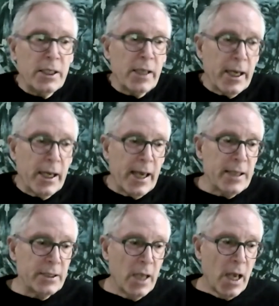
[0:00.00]
I
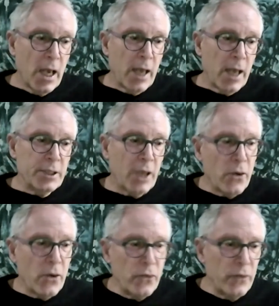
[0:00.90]
guess. And so
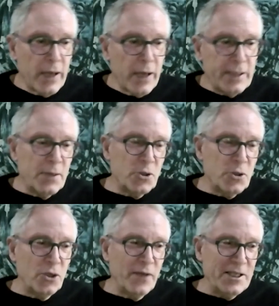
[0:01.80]
they seem to
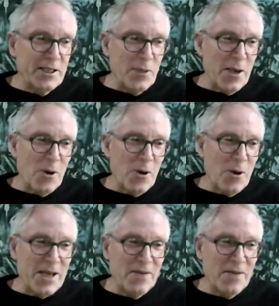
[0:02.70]
sort of exhibit
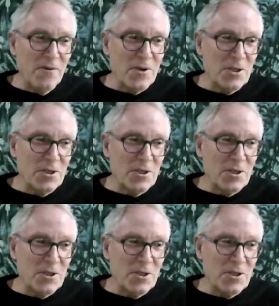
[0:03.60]
quite different.